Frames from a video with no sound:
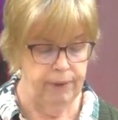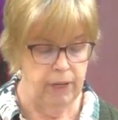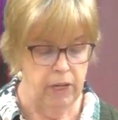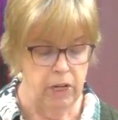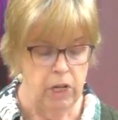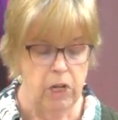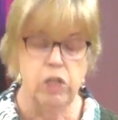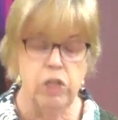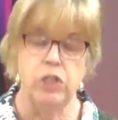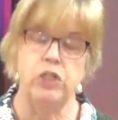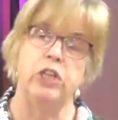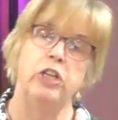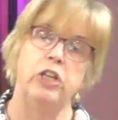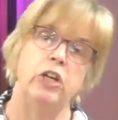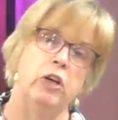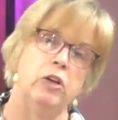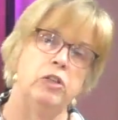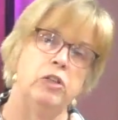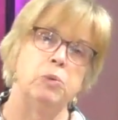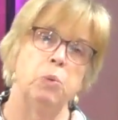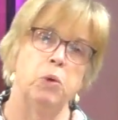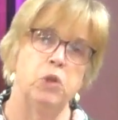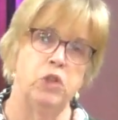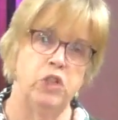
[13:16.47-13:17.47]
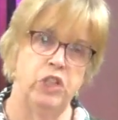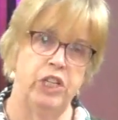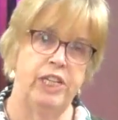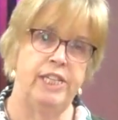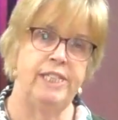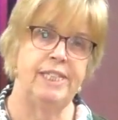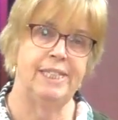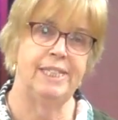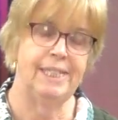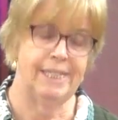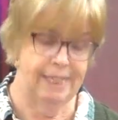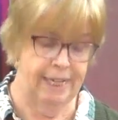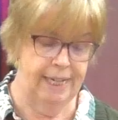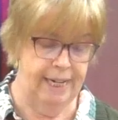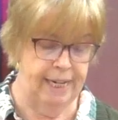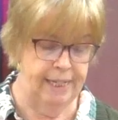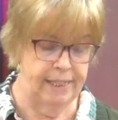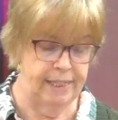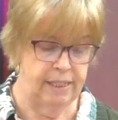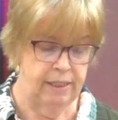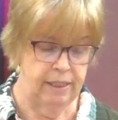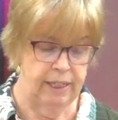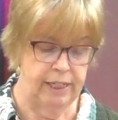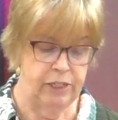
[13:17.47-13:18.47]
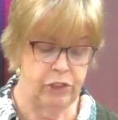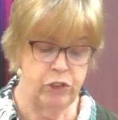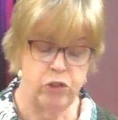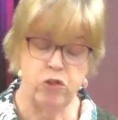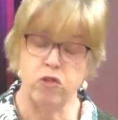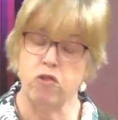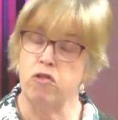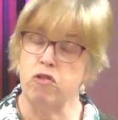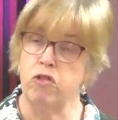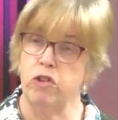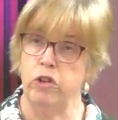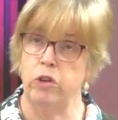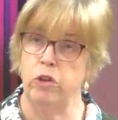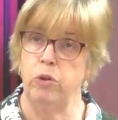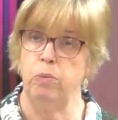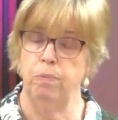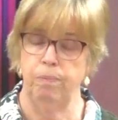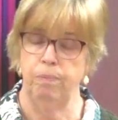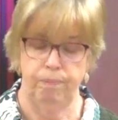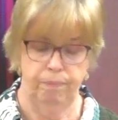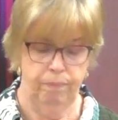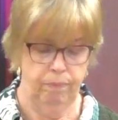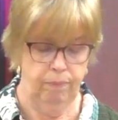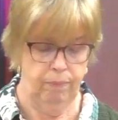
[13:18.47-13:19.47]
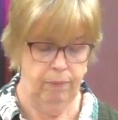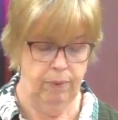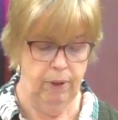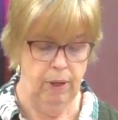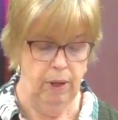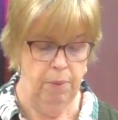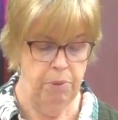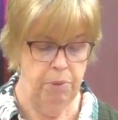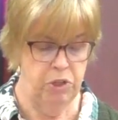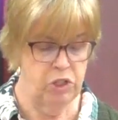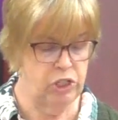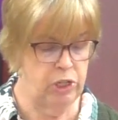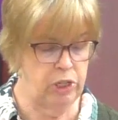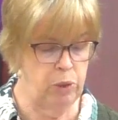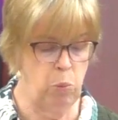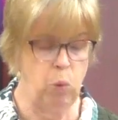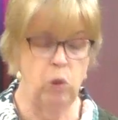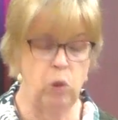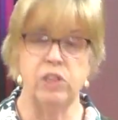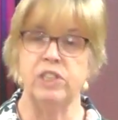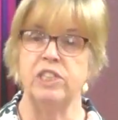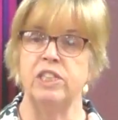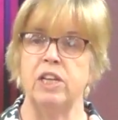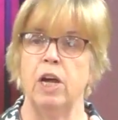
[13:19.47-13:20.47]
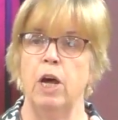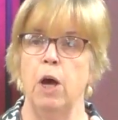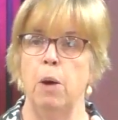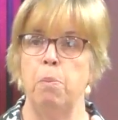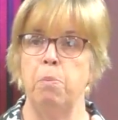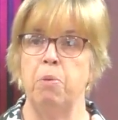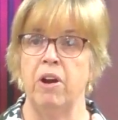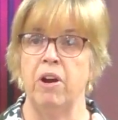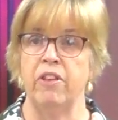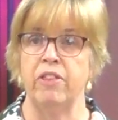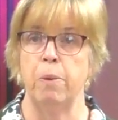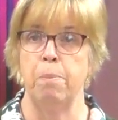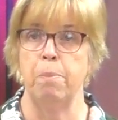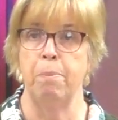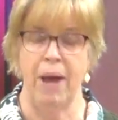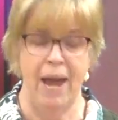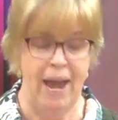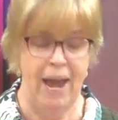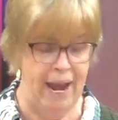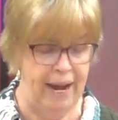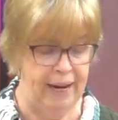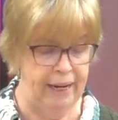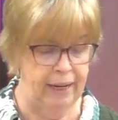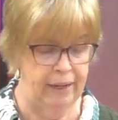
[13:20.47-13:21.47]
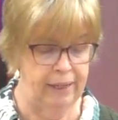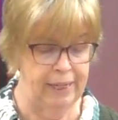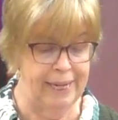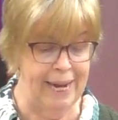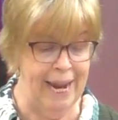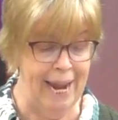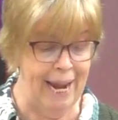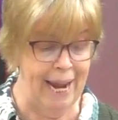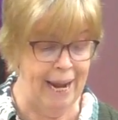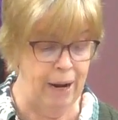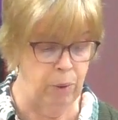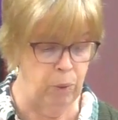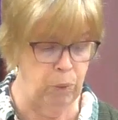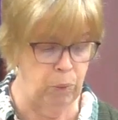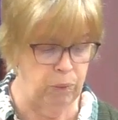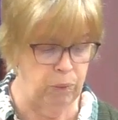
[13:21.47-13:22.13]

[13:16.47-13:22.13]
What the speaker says: She knows what Jesus said is true, but she wants her brother back now.